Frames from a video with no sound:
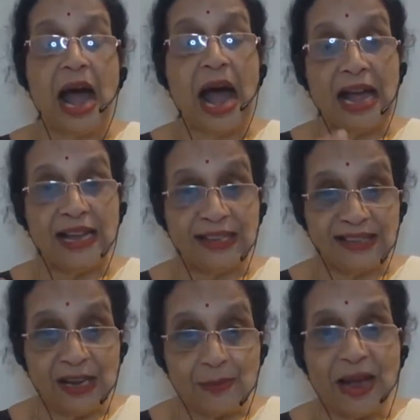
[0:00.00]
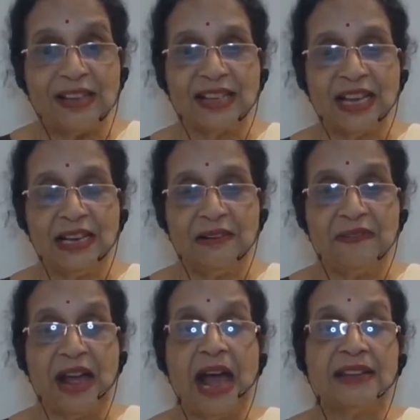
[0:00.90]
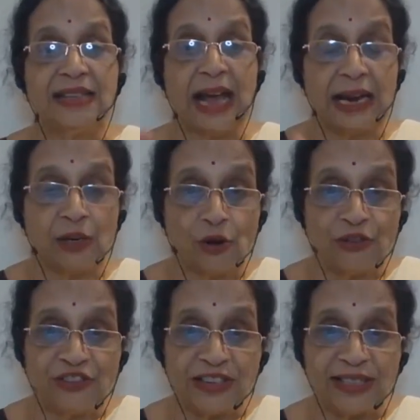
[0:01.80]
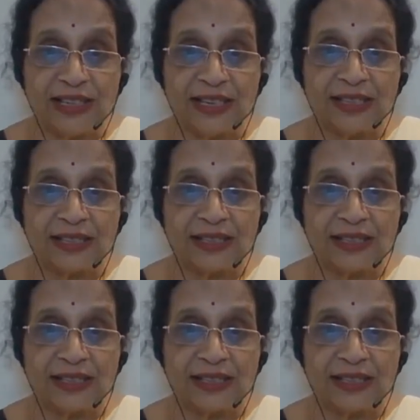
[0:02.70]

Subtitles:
I see myself as that consciousness